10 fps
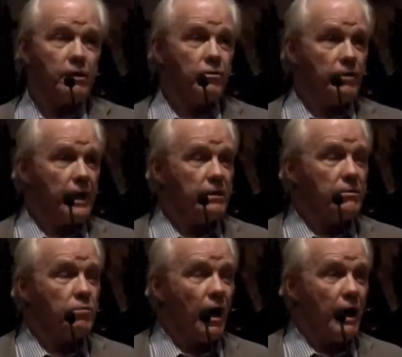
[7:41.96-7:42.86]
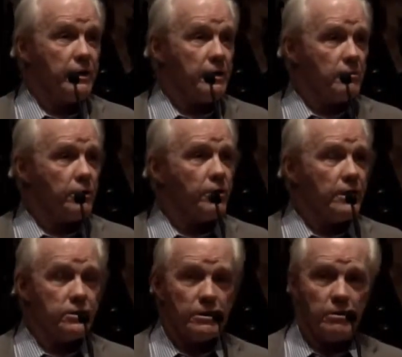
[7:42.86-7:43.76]
been created by the
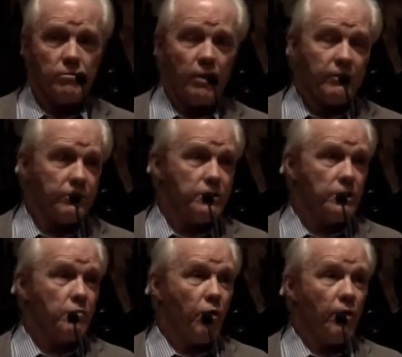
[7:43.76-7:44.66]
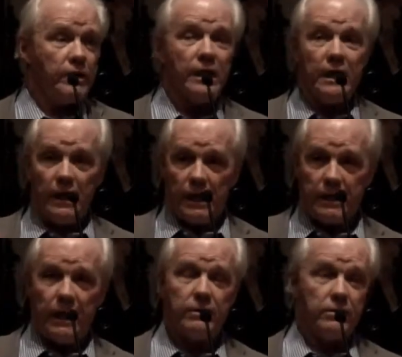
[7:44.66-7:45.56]
Immigration and Refugee Board.
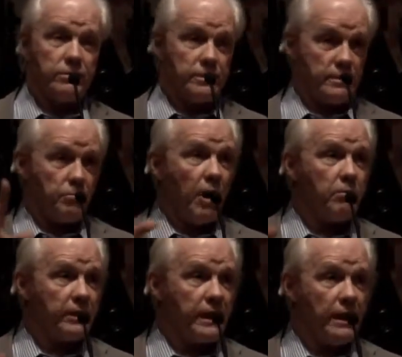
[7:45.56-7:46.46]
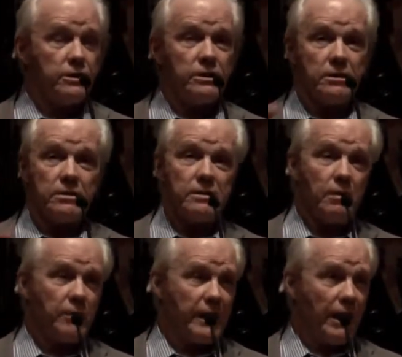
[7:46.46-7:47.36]
Again, there's publication and
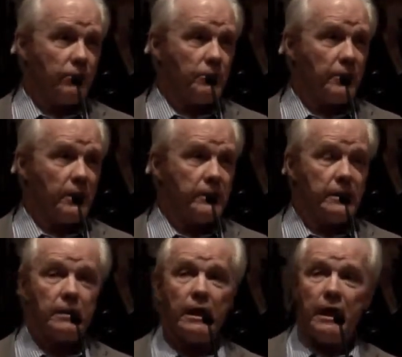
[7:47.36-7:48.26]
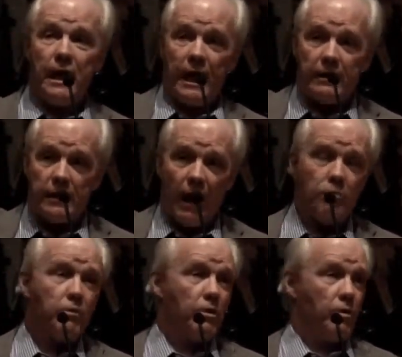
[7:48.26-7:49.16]
some accountability. And
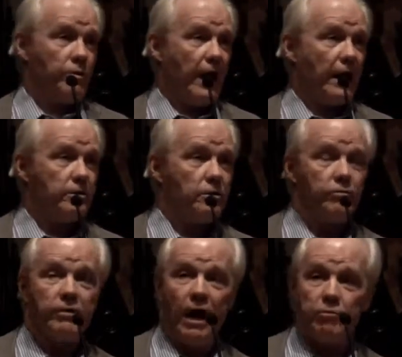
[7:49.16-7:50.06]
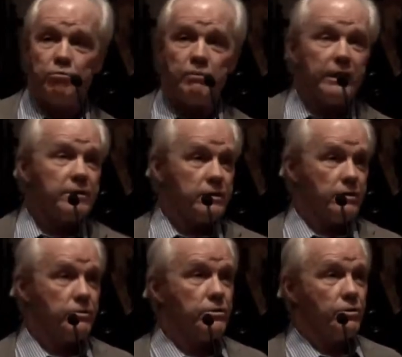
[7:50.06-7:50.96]
down below that, you've got
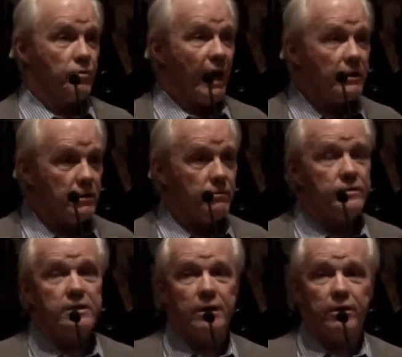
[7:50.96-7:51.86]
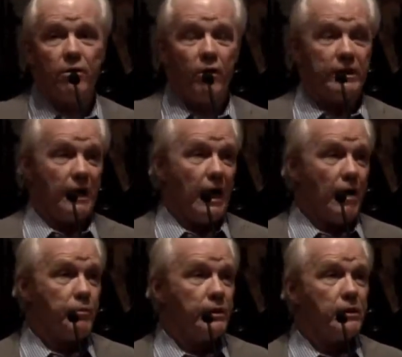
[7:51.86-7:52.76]
ministers' directives that are going to
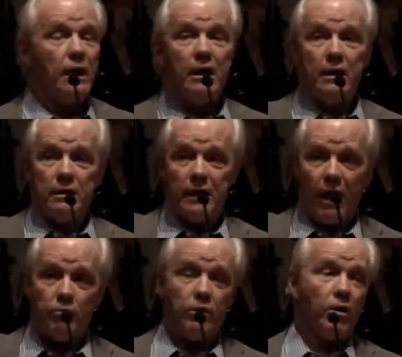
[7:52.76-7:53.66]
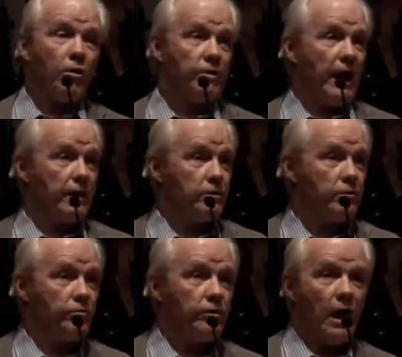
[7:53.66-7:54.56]
happen. Down below
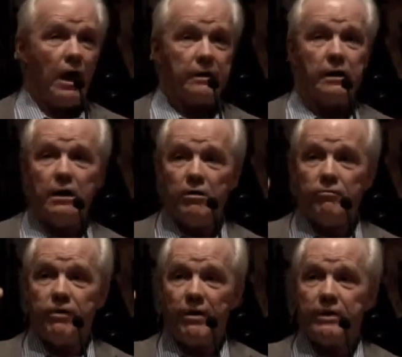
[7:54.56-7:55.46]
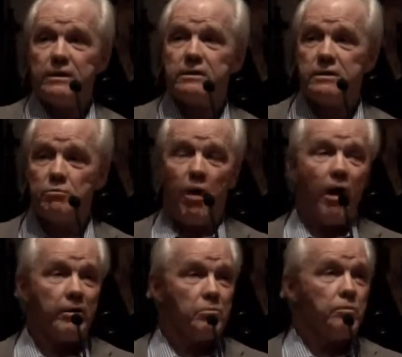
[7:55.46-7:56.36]
that, you've got various
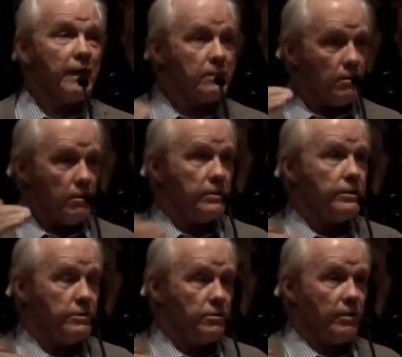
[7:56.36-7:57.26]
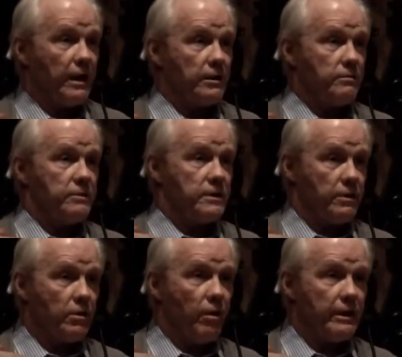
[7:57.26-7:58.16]
departmental directives
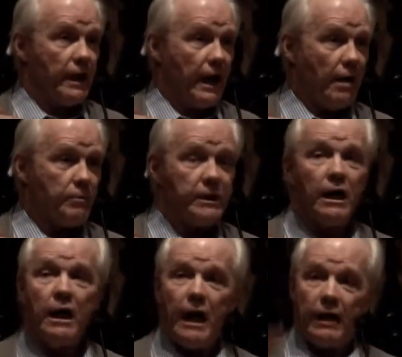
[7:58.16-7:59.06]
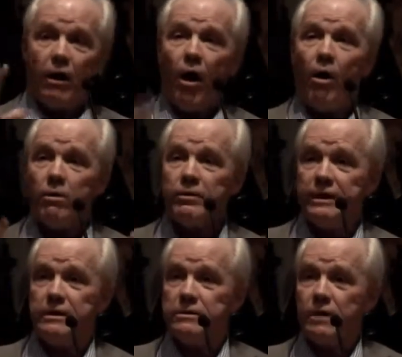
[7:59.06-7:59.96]
that are going to happen. And
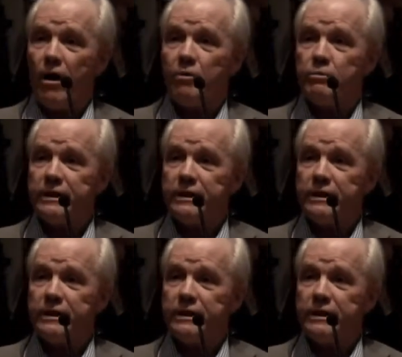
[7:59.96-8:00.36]
all these are